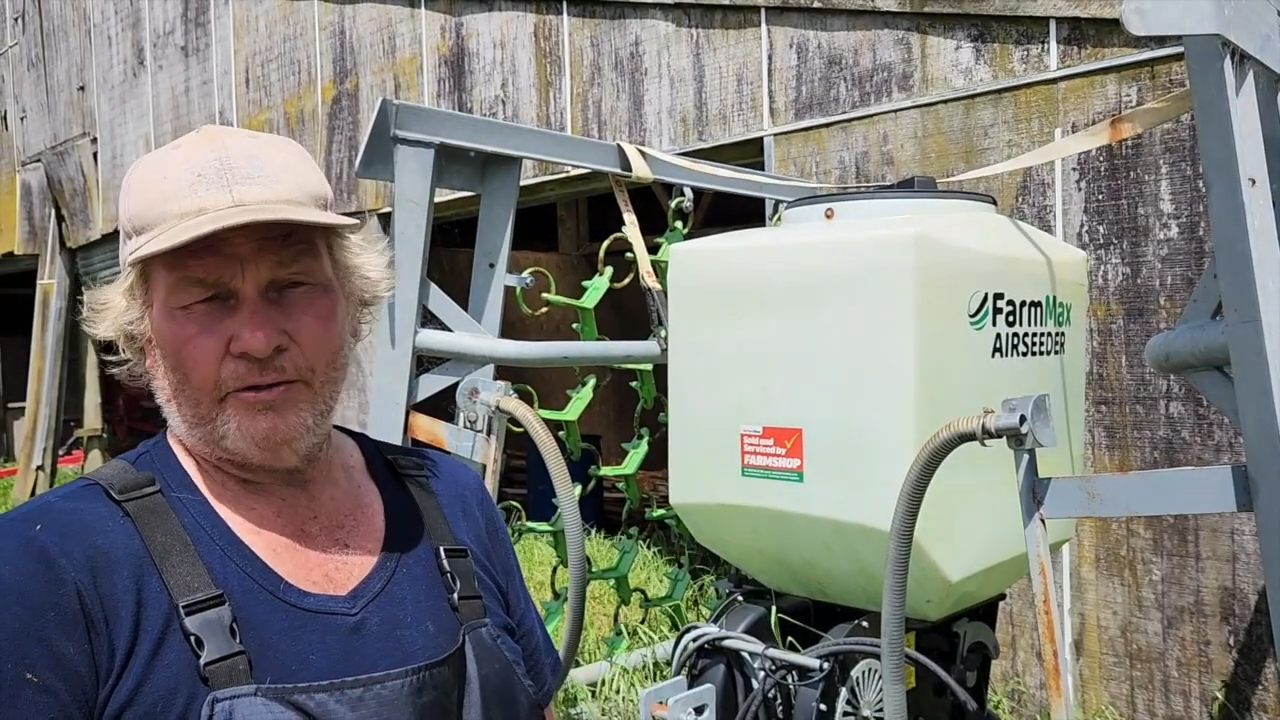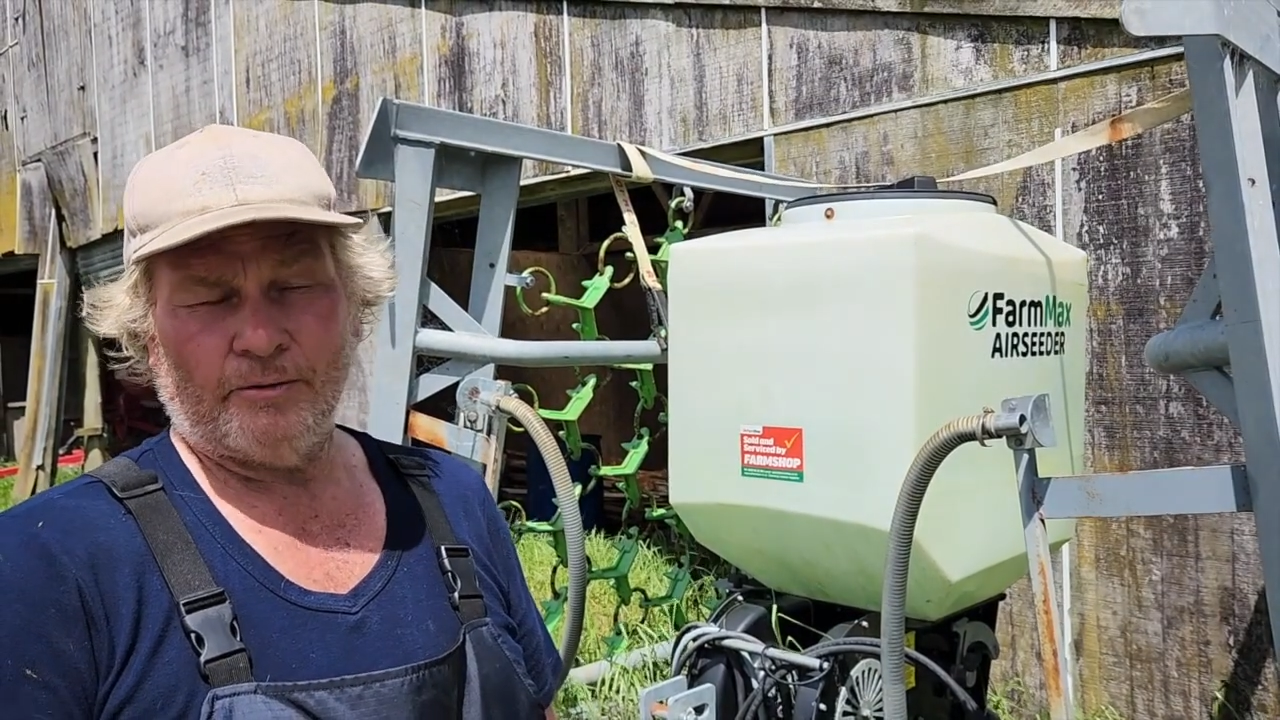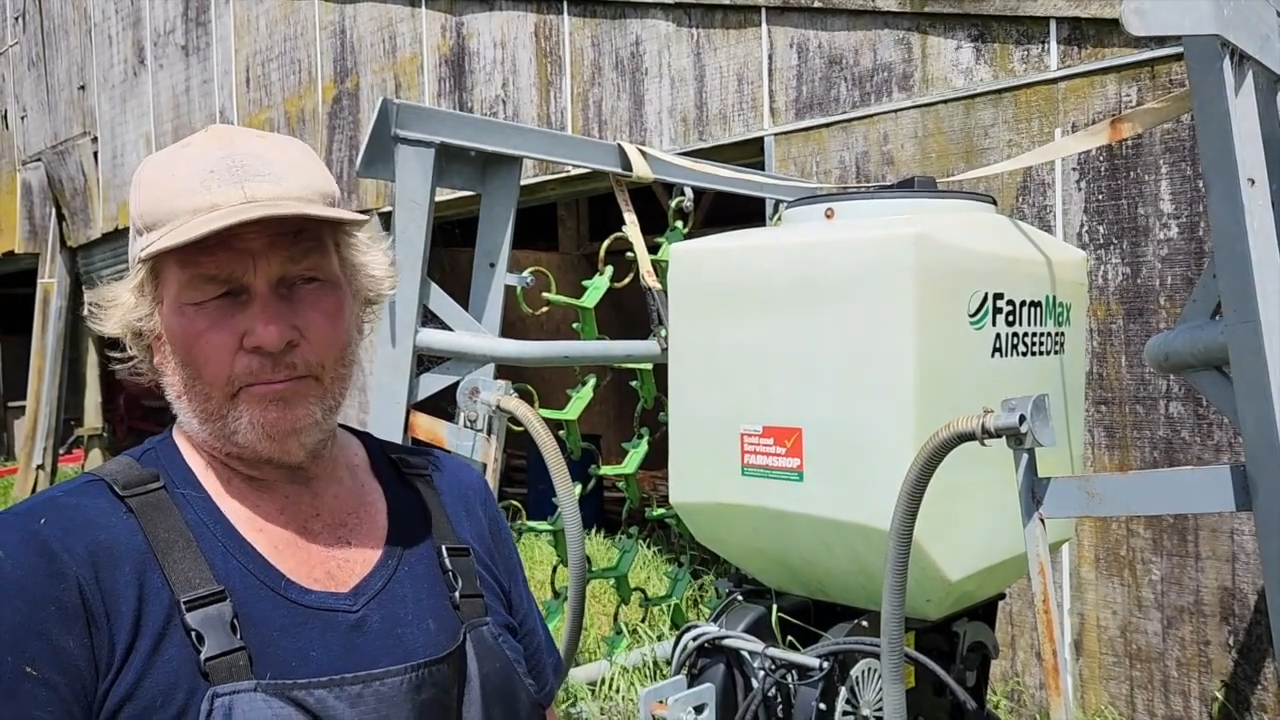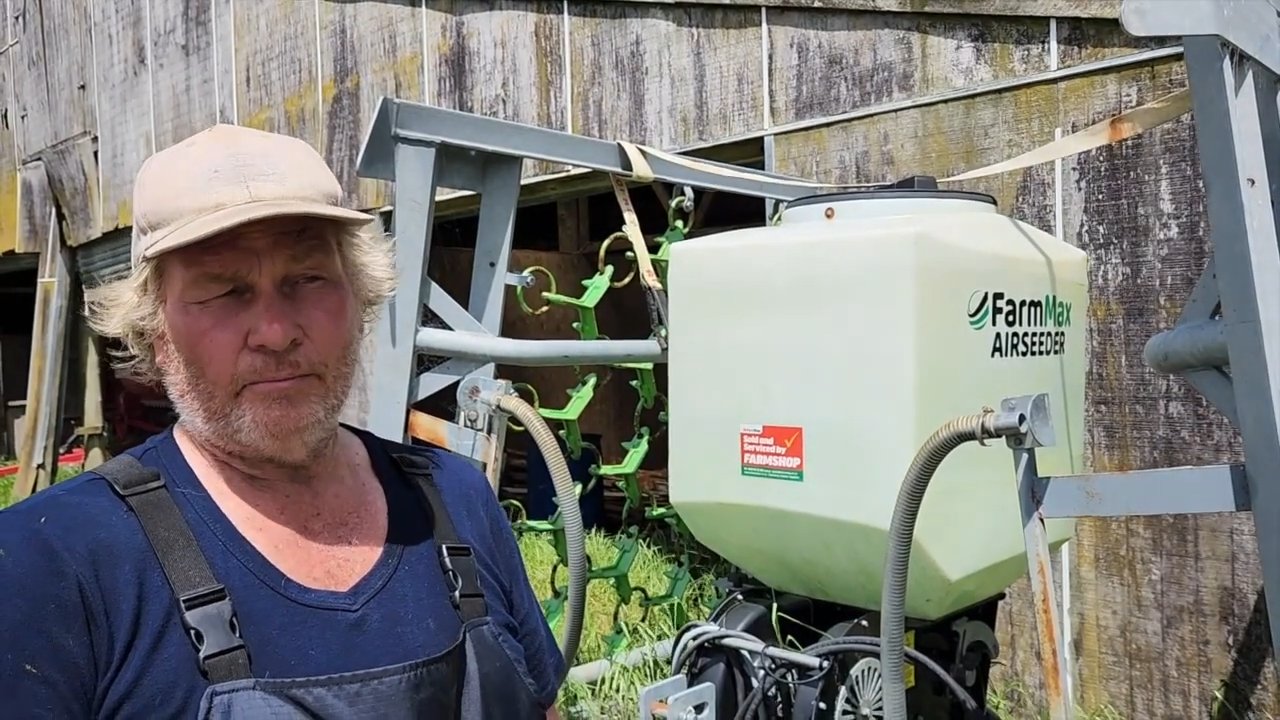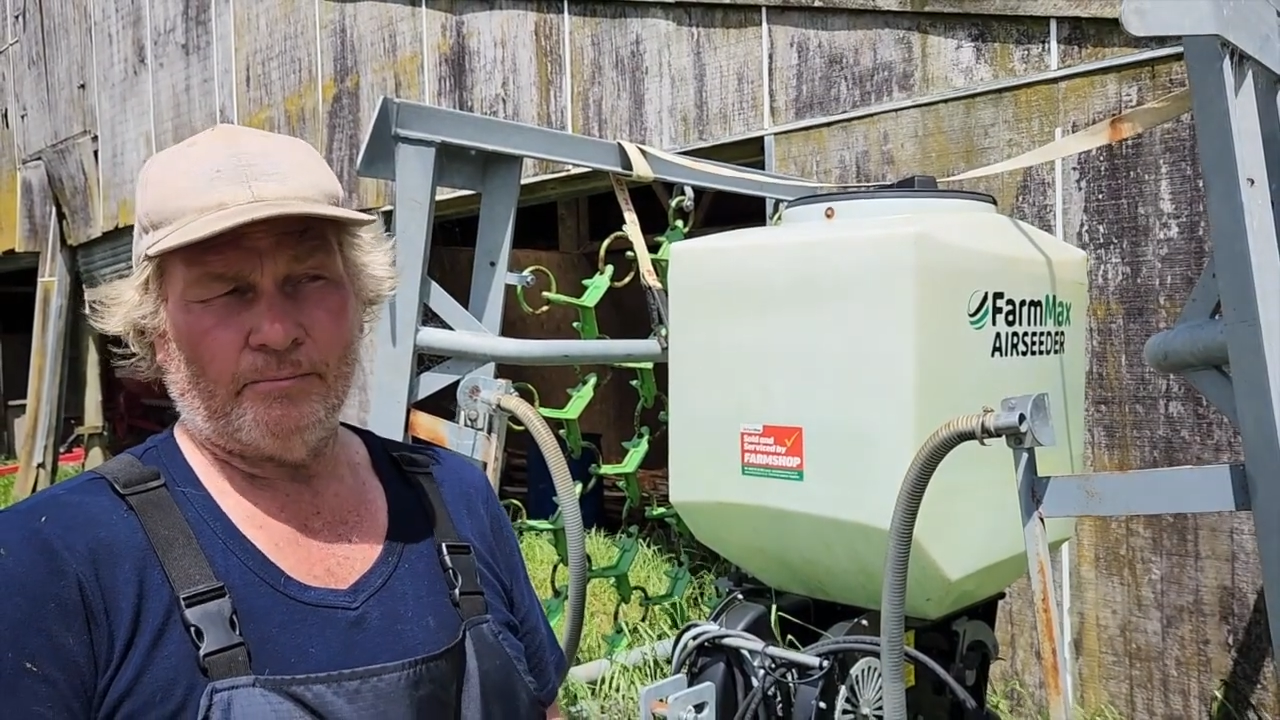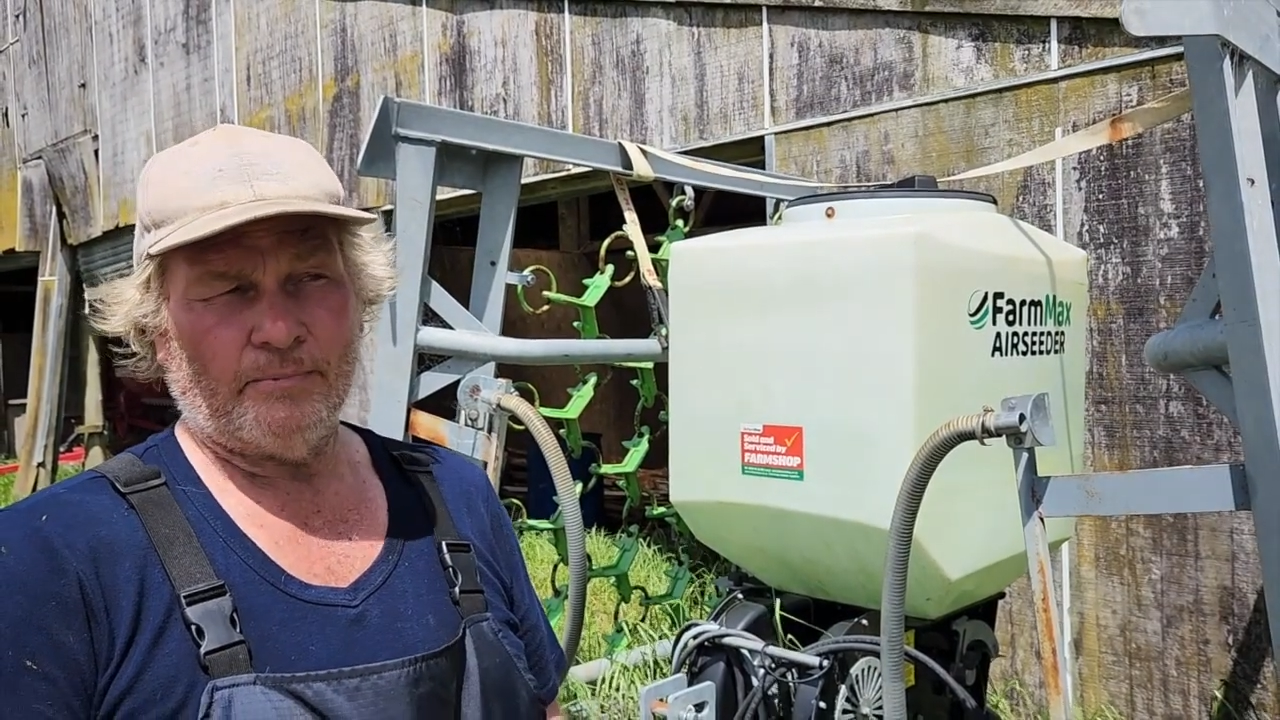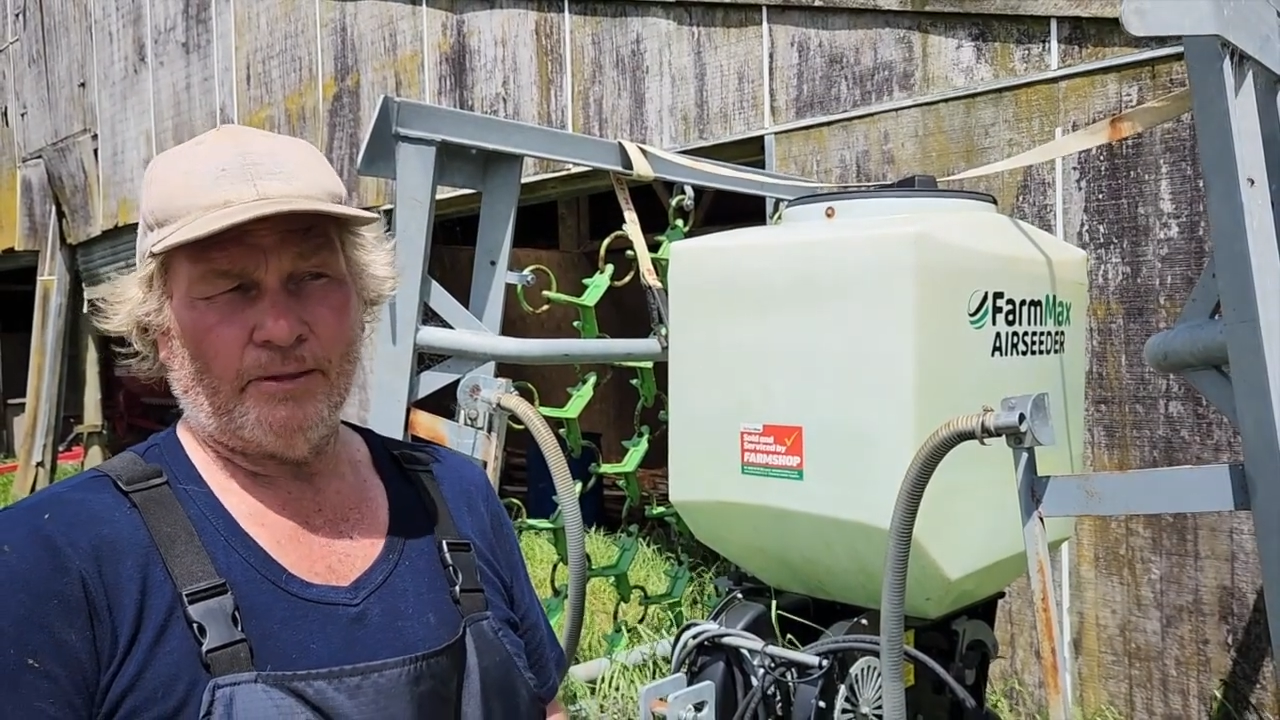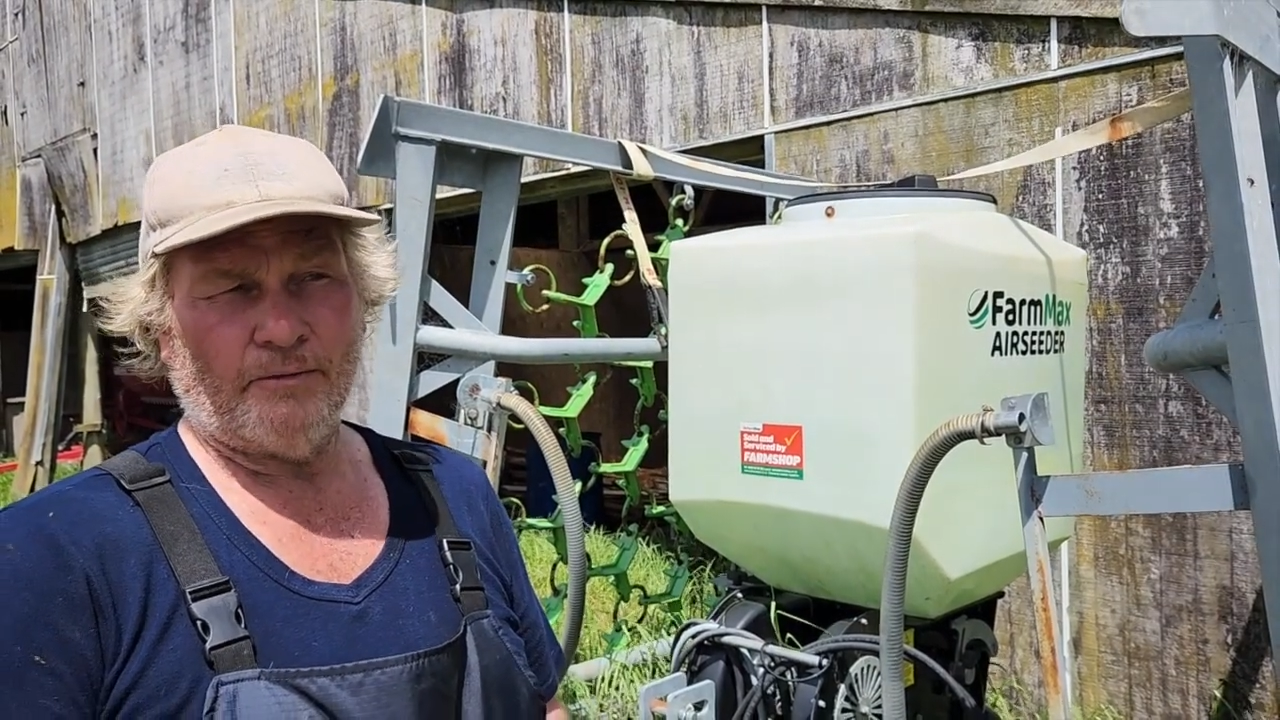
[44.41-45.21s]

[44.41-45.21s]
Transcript: them.